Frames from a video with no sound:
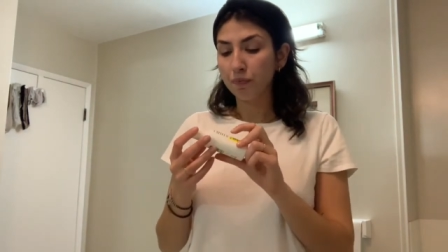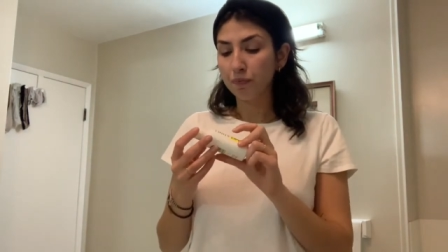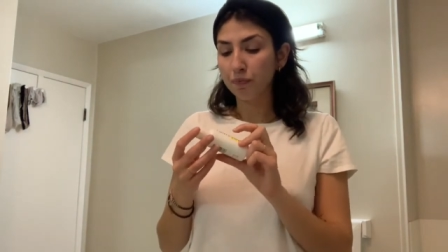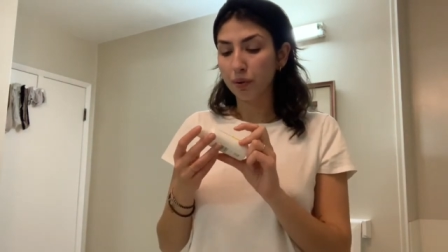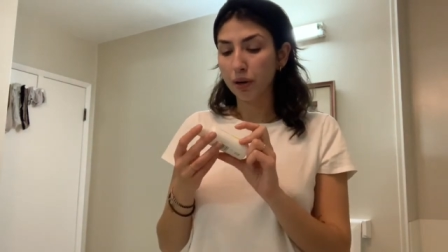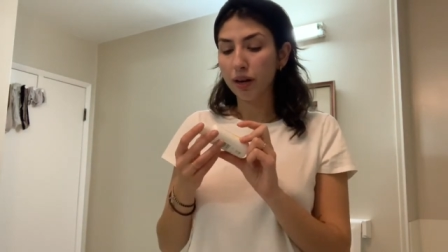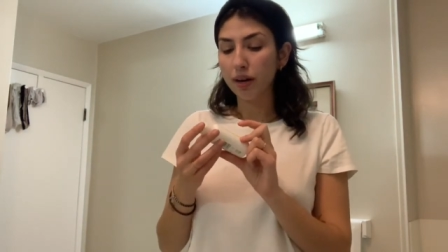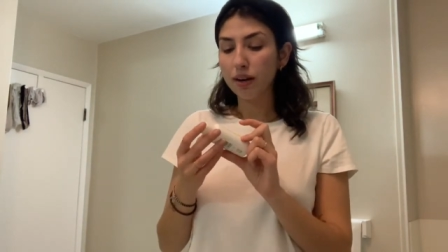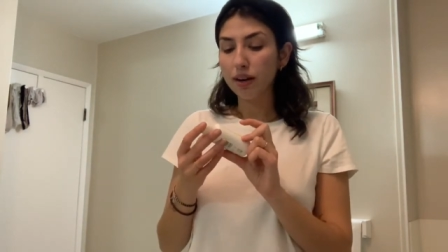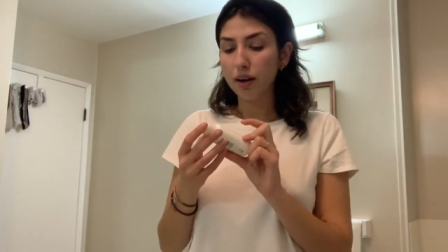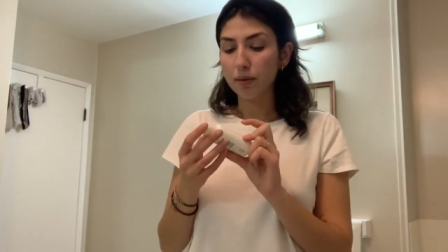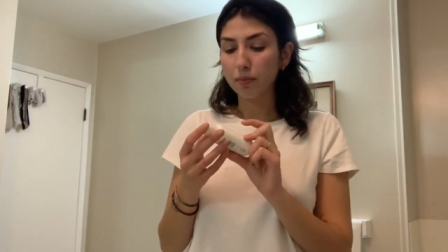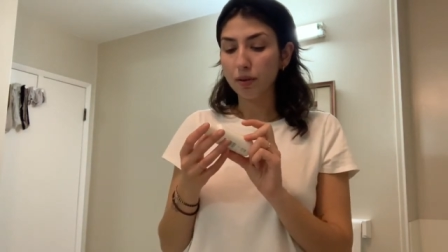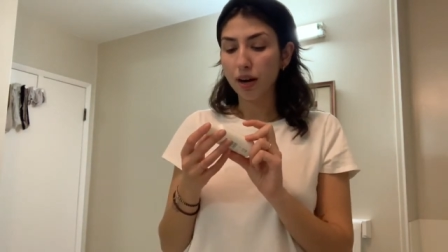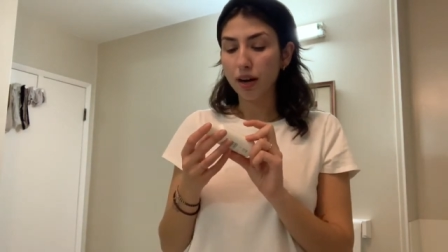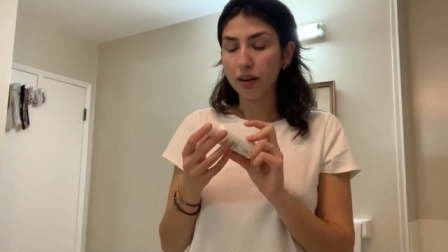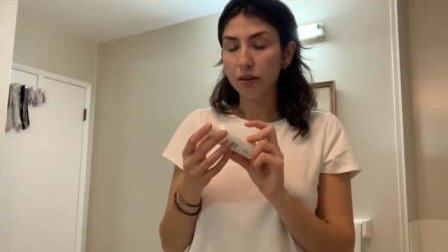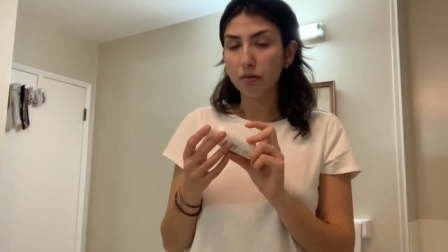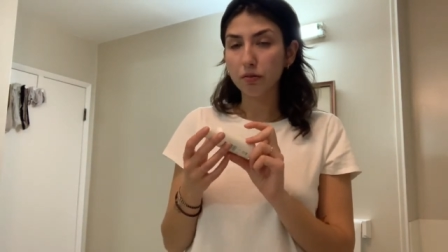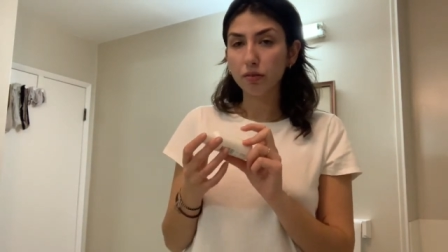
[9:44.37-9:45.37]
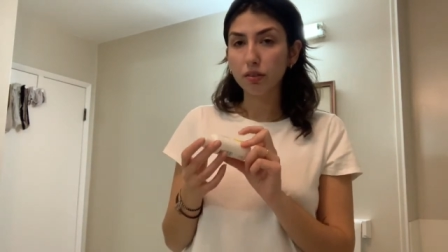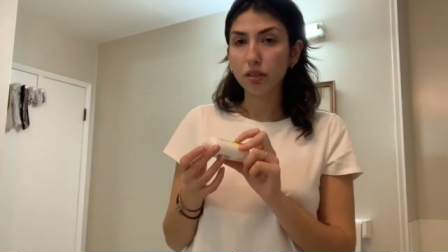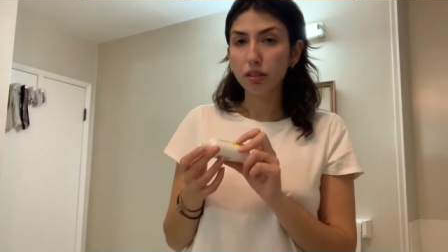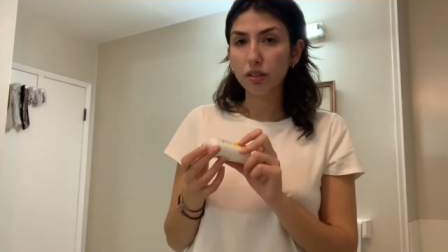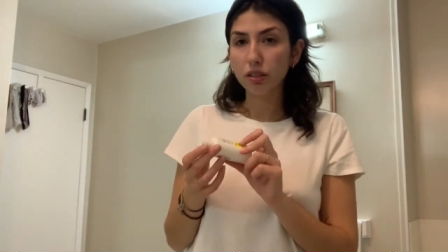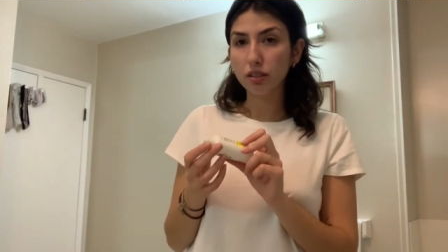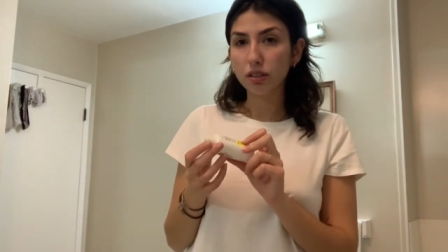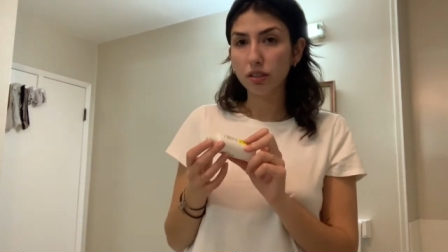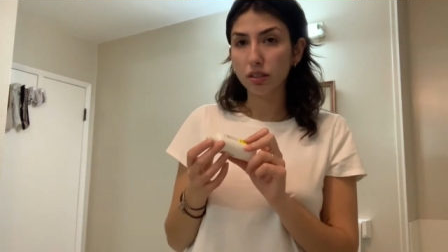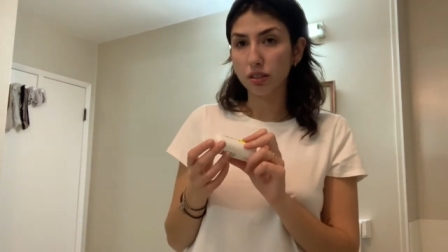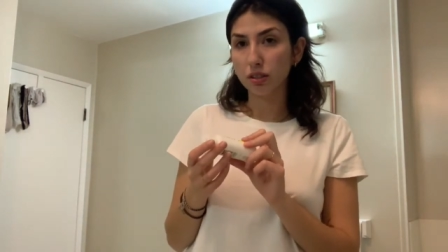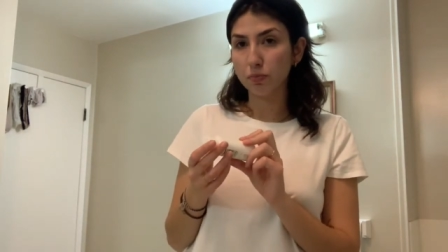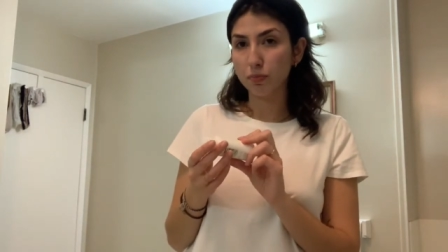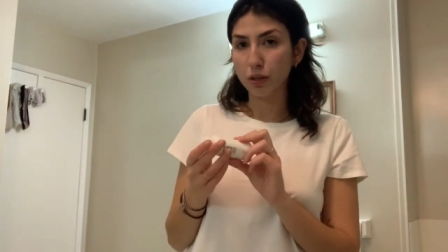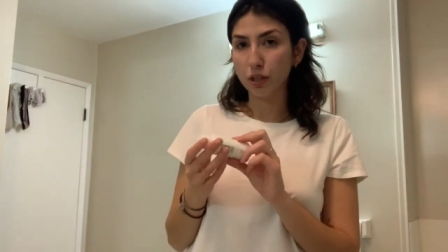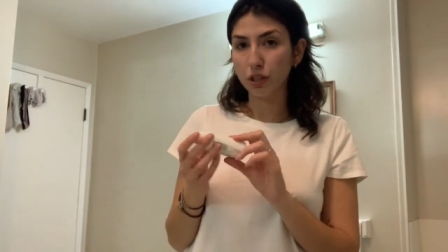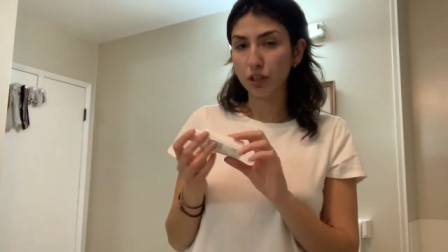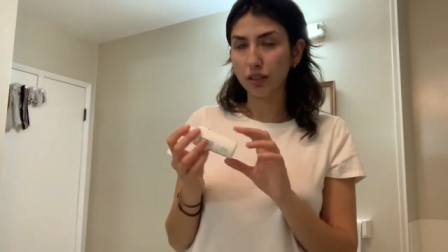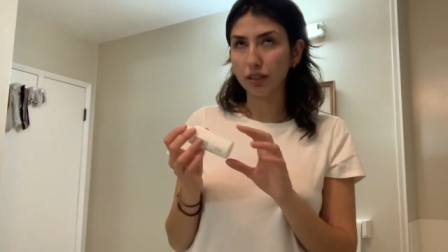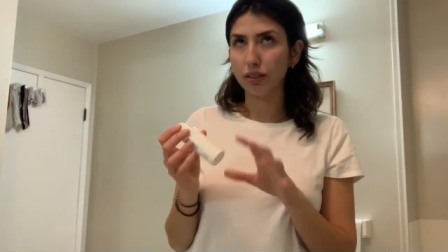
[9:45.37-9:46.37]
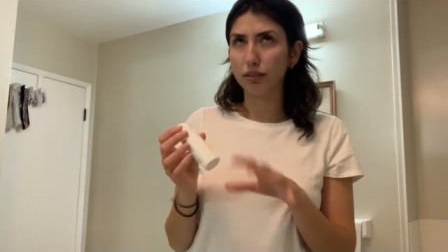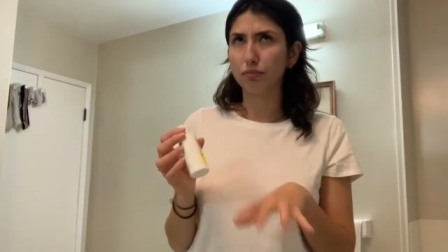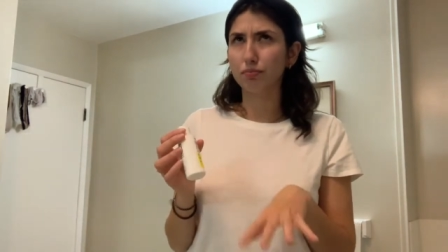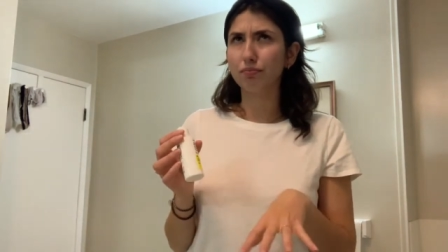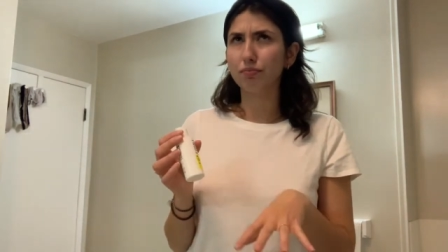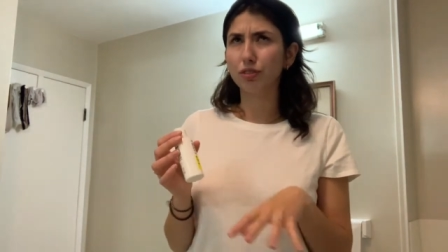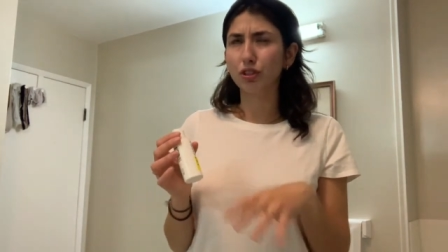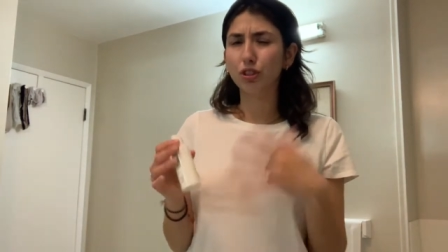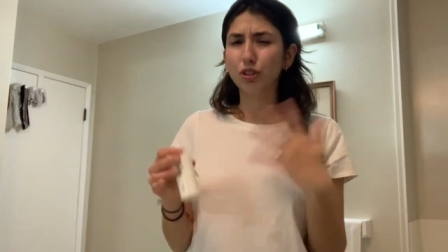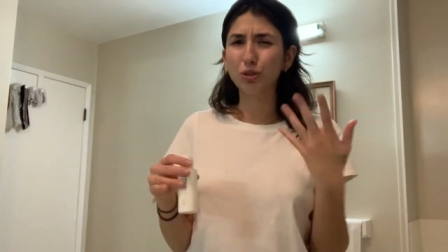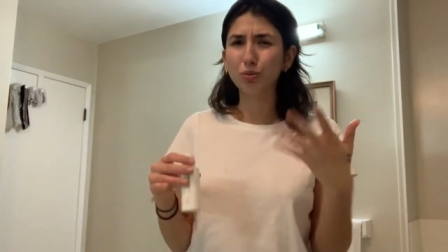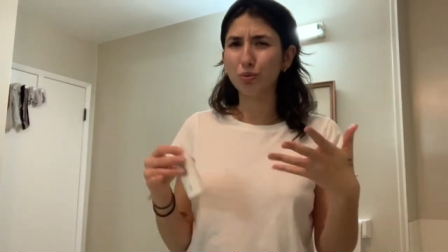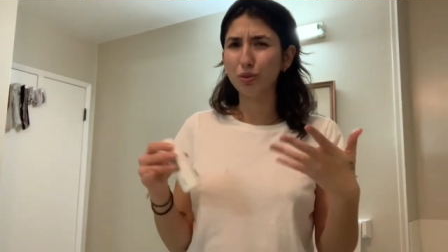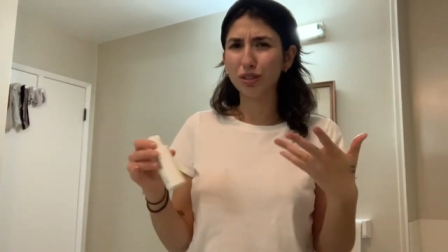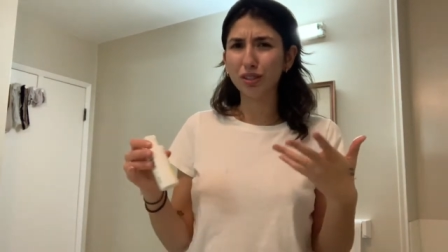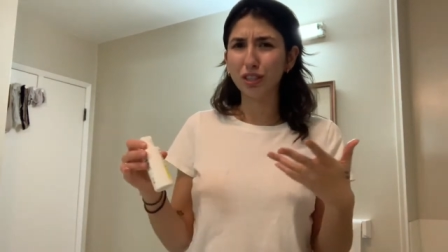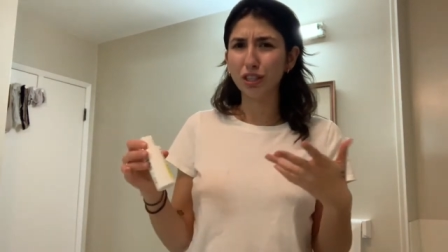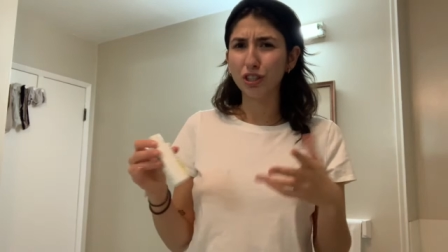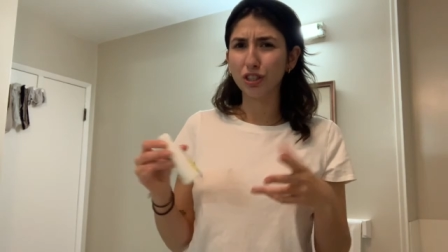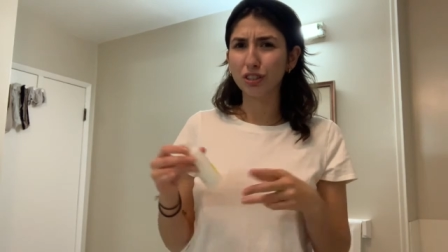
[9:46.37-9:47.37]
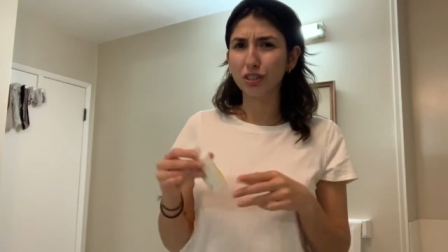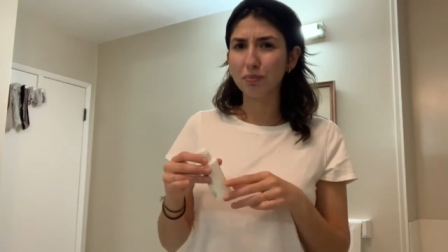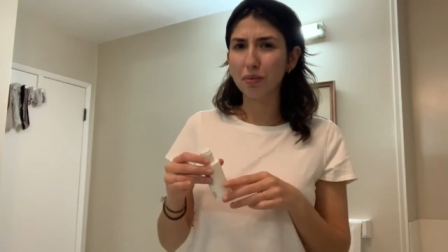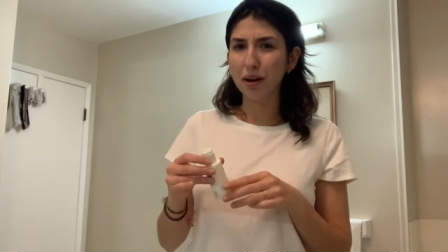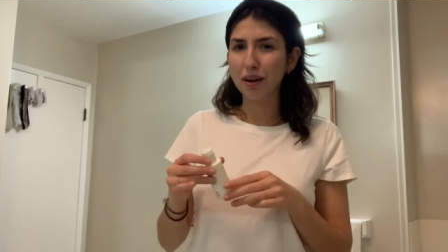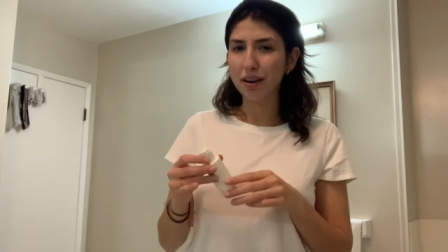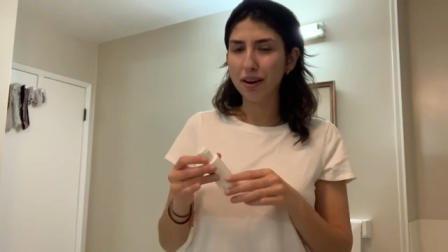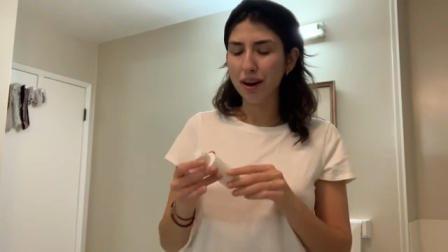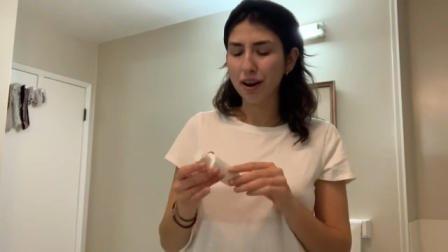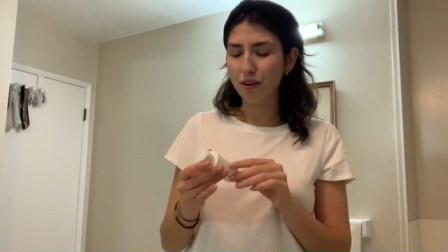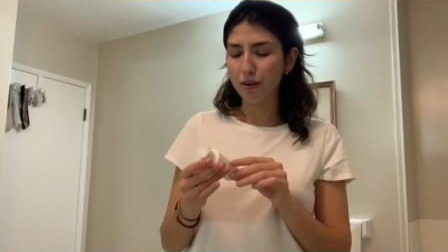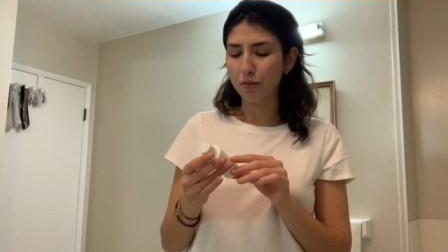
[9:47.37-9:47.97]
But I'm kind of suspicious, like superstitious about it now.